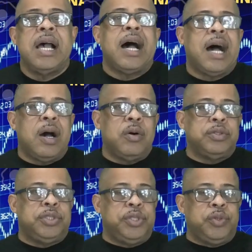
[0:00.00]
how
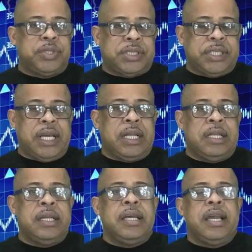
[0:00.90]
do you
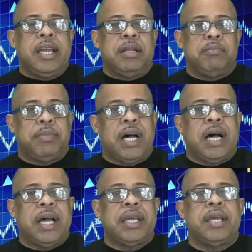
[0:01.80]
sell and
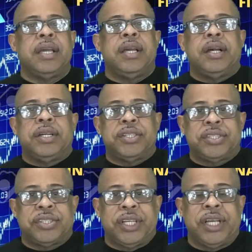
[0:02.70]
buy a
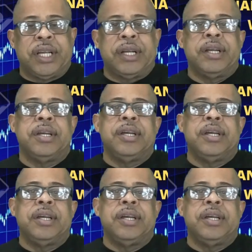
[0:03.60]
share